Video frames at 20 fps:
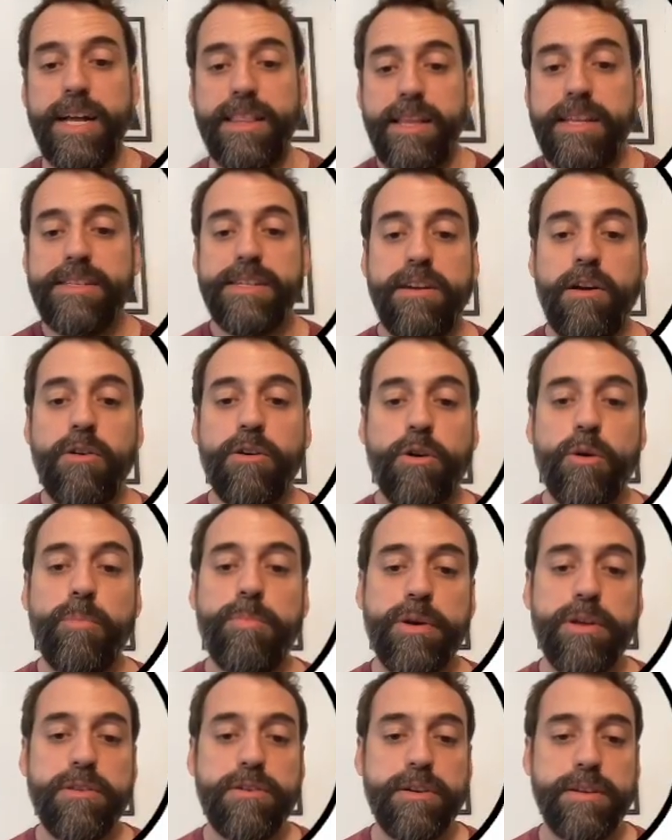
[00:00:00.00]
at least in our
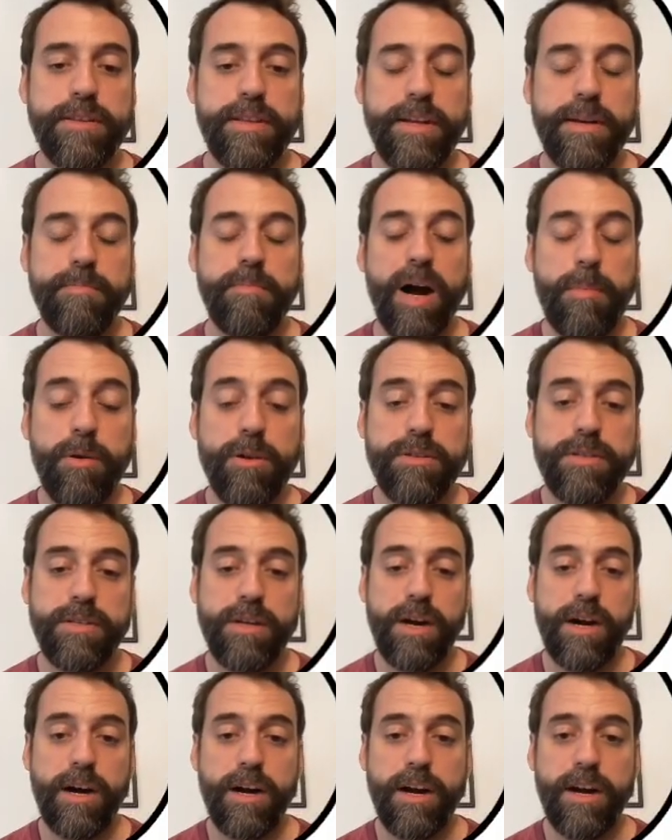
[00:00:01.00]
computer, the bubbles
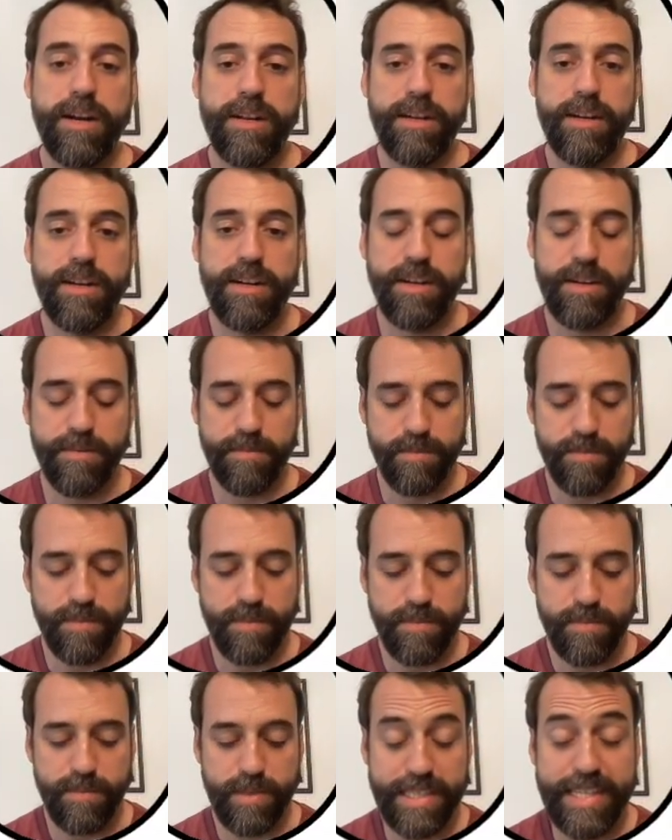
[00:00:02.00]
are
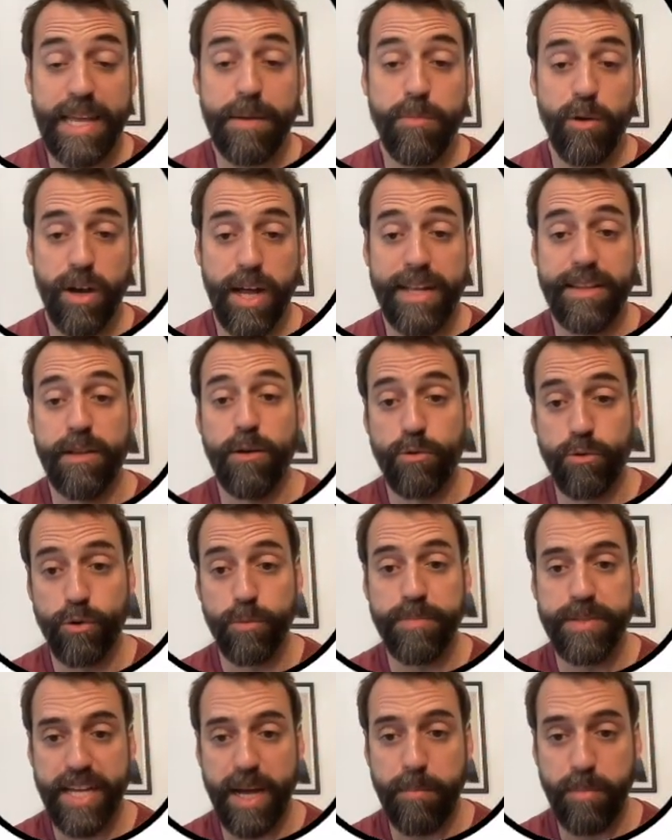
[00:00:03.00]
stable at
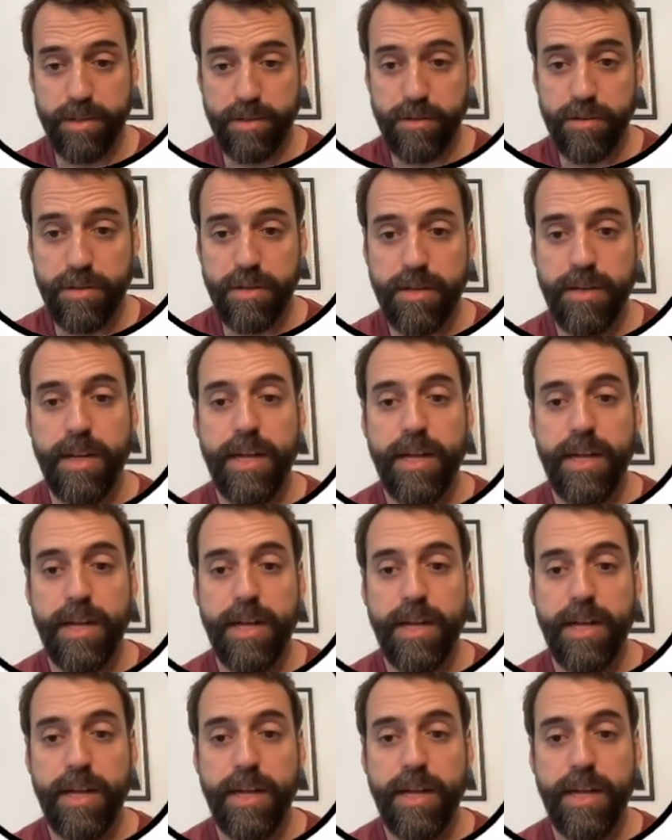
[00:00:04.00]
room temperature.